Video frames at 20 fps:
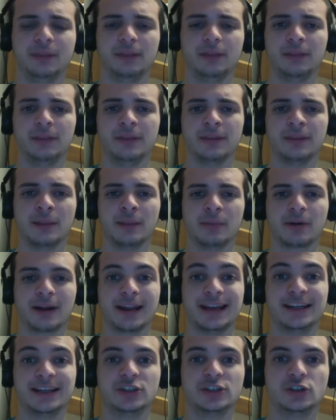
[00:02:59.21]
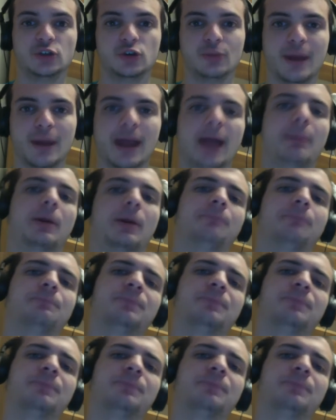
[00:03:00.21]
Number 8 is Doomhammer.